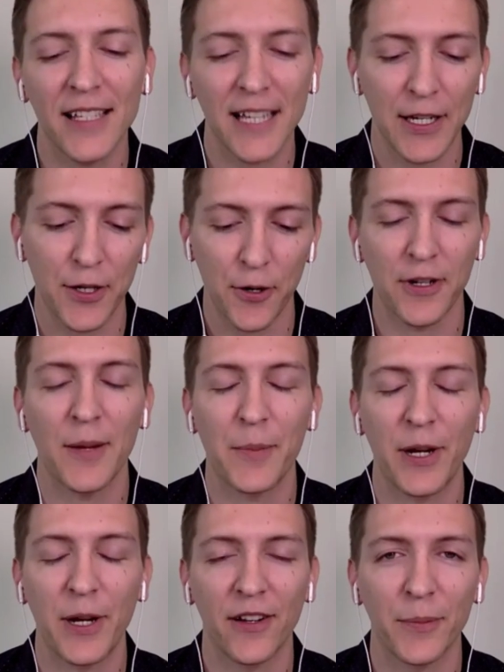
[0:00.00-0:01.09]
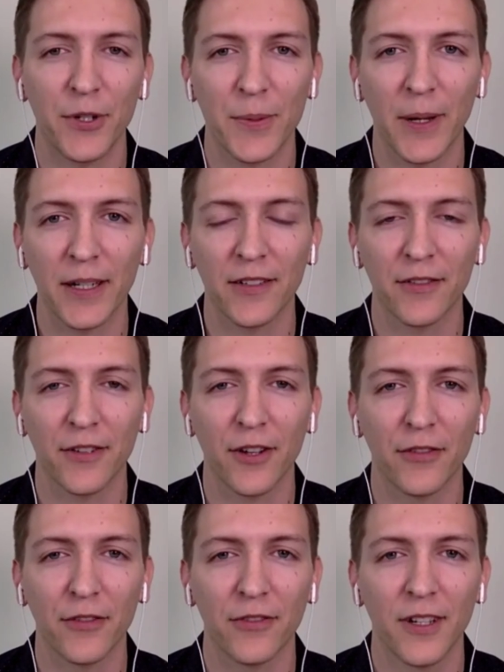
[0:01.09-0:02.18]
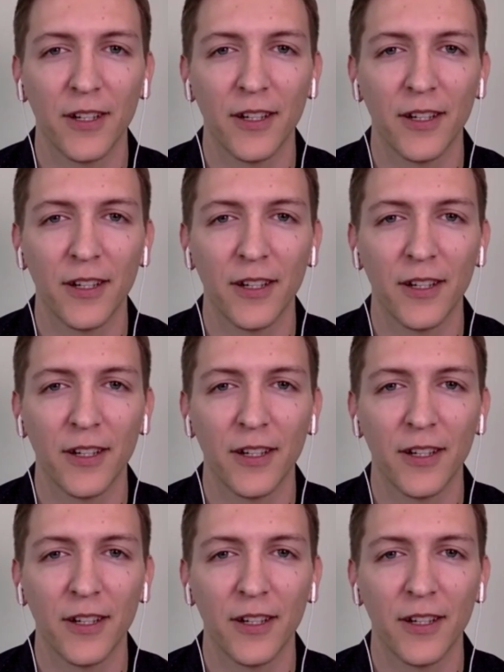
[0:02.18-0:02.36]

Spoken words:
say total nightmare in the perspective of